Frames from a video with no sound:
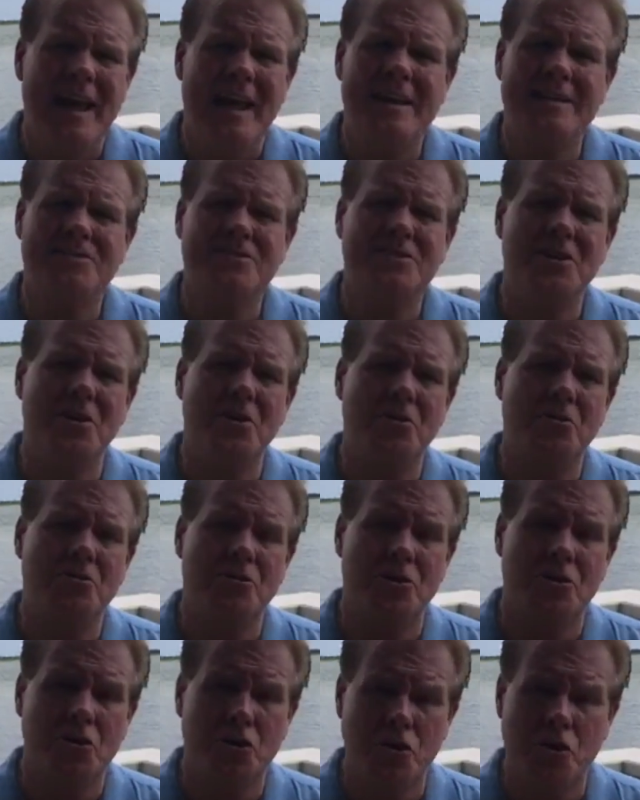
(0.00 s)
And so
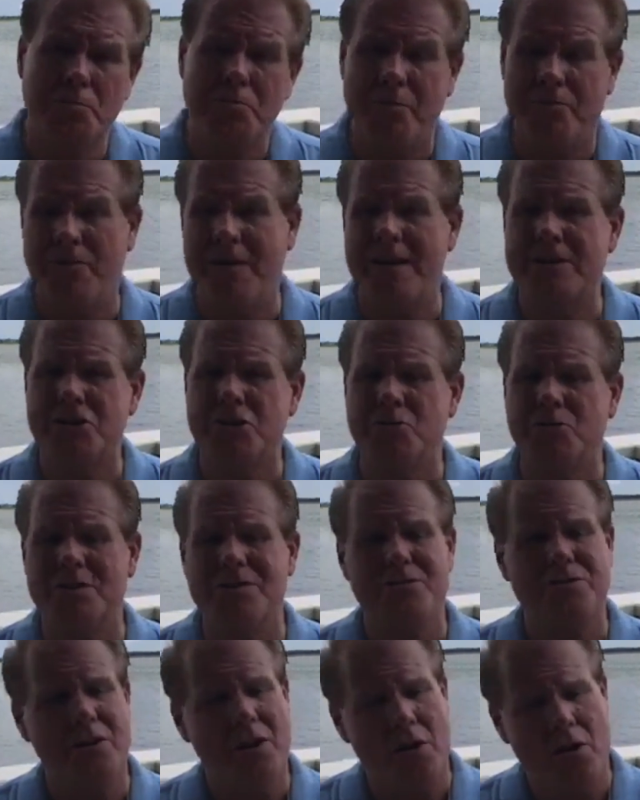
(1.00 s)
the good professional
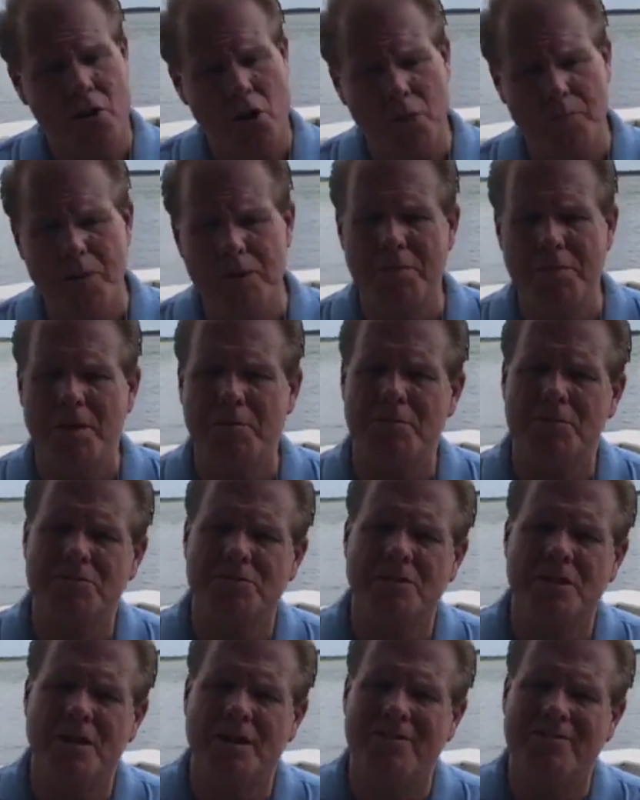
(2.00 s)
ones are going to be
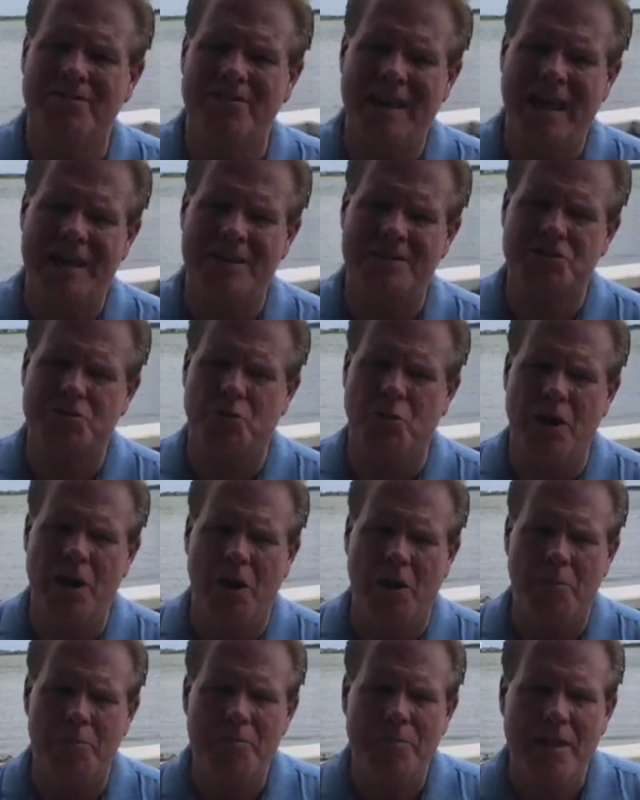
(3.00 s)
members of that as
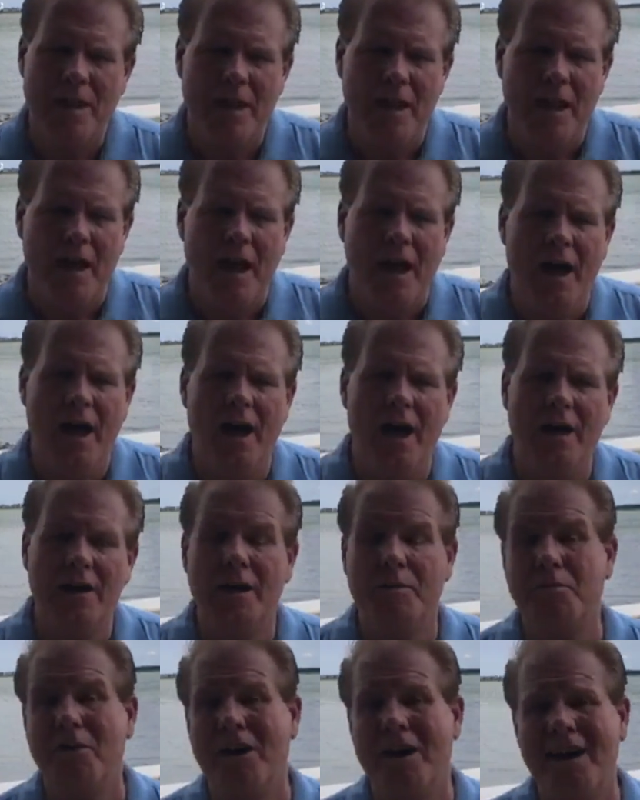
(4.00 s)
well. Uh, number